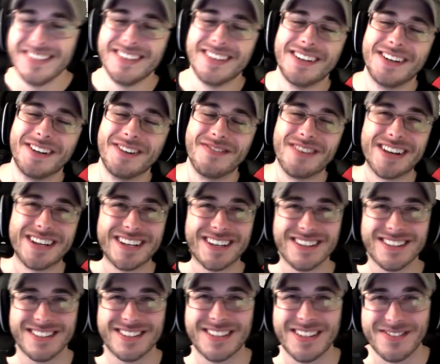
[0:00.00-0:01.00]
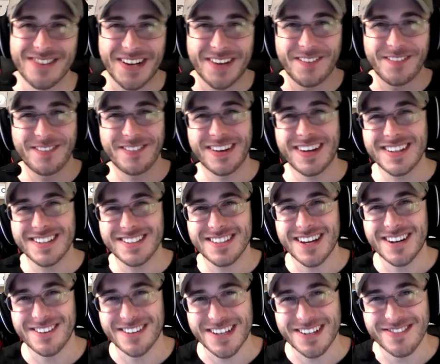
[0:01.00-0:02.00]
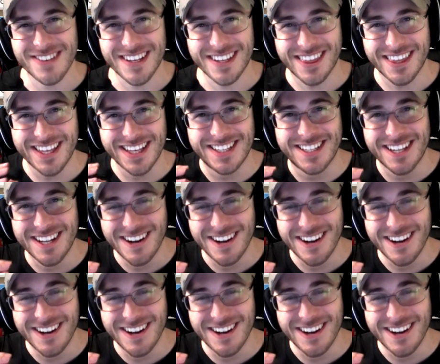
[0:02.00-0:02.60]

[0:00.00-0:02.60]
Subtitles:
Oh man, you get to see my face now when I make these